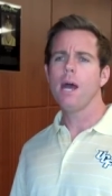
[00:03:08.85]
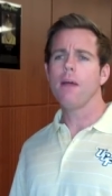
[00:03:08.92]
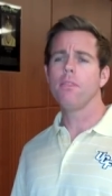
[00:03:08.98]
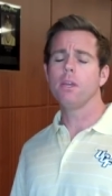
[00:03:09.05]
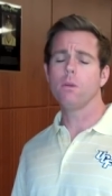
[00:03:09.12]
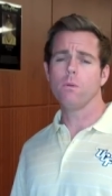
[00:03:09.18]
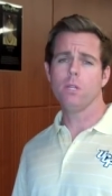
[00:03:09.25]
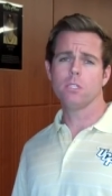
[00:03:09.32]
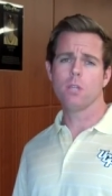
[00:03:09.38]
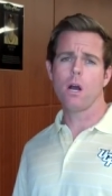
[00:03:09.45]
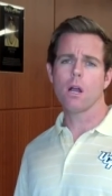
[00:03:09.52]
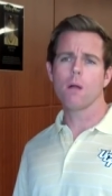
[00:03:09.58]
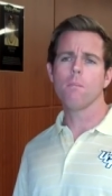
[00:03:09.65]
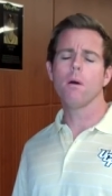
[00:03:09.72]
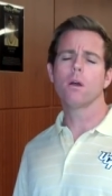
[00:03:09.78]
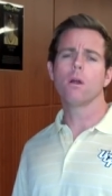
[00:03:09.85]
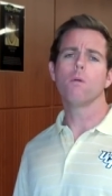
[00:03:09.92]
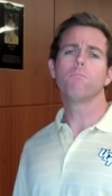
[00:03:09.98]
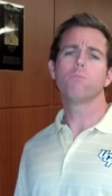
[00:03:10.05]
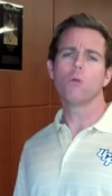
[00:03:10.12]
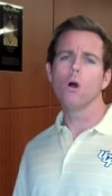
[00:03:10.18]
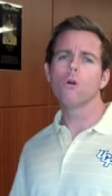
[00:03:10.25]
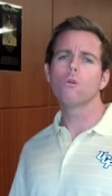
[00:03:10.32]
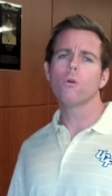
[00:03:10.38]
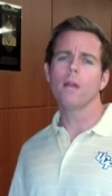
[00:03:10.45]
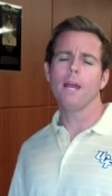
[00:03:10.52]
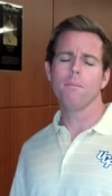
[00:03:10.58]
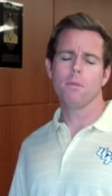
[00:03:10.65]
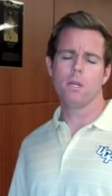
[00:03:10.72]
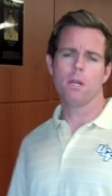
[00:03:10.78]
I think when you talk about our
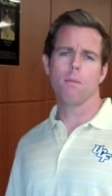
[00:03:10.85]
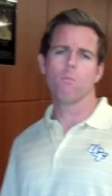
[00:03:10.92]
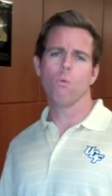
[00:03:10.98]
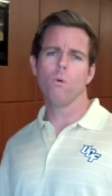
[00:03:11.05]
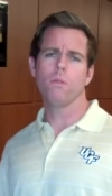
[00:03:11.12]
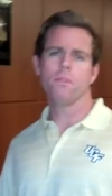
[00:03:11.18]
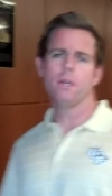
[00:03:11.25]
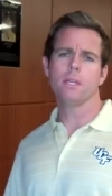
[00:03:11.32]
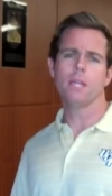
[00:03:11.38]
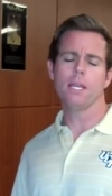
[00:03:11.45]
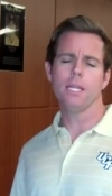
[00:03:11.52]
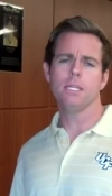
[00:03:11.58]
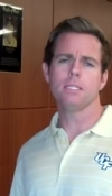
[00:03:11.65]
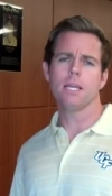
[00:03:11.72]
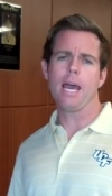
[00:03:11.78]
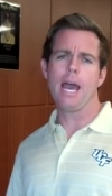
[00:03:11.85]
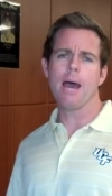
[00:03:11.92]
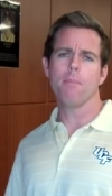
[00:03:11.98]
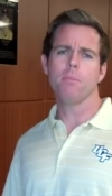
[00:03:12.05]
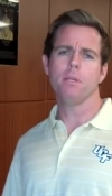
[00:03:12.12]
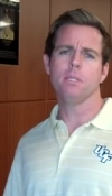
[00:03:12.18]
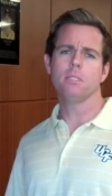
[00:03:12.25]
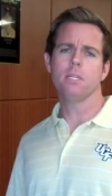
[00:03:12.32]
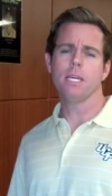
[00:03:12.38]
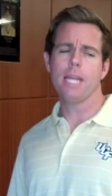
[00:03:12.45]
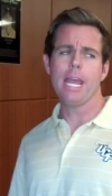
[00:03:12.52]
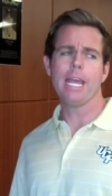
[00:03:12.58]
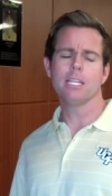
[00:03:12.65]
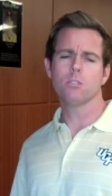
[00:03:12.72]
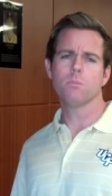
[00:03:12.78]
program, the number one thing that needs to happen is the
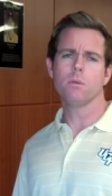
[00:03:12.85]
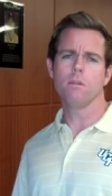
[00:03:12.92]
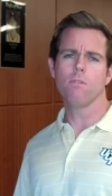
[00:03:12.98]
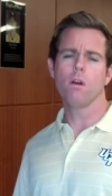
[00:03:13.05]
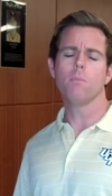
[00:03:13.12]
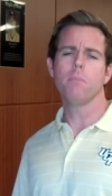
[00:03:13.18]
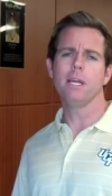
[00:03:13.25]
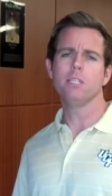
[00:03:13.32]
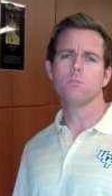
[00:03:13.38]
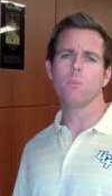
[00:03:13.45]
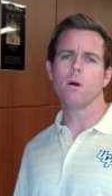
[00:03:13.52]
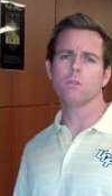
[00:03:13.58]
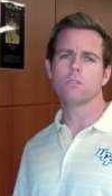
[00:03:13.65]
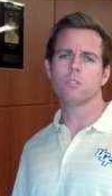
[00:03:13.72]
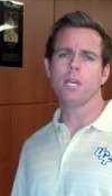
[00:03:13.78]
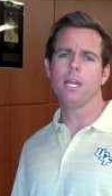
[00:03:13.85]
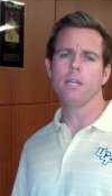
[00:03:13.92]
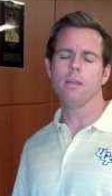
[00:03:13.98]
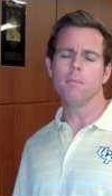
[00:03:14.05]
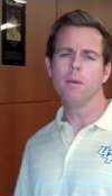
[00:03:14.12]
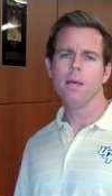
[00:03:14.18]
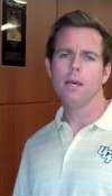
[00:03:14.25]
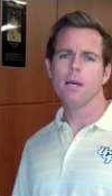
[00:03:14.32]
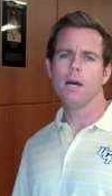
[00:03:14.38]
enhancement of our baseball stadium.